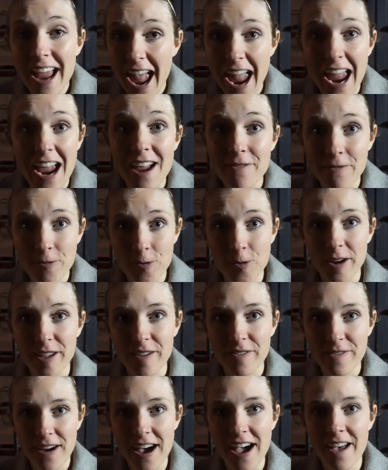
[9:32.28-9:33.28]

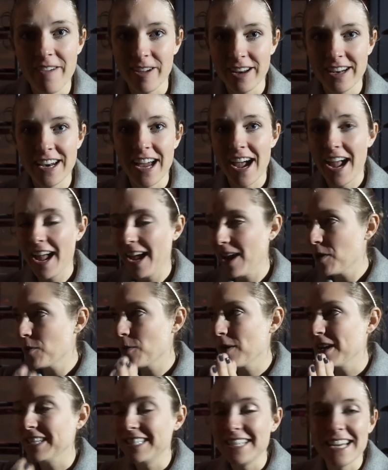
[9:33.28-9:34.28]
8:45 at night.
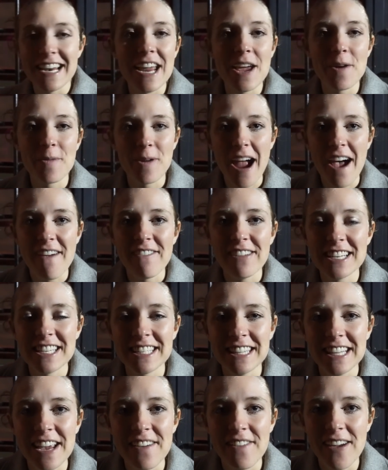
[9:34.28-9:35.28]
We did it. We're having
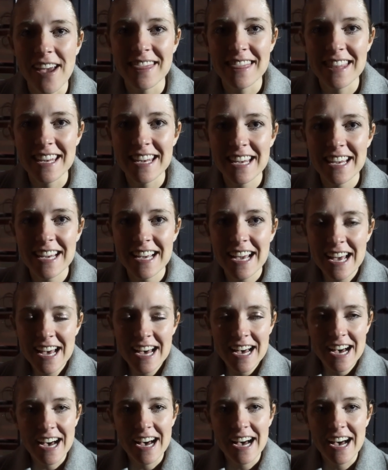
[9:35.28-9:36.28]
to leave at the
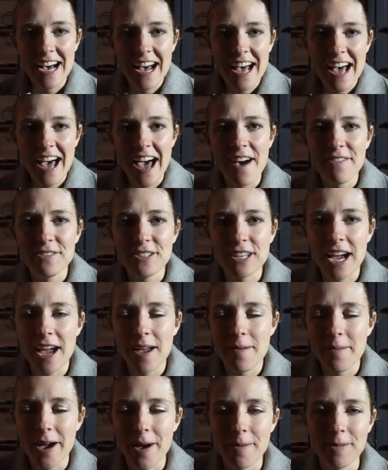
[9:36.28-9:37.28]

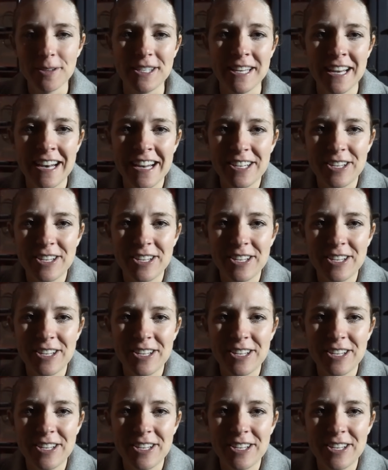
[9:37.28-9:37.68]
halftime. I almost said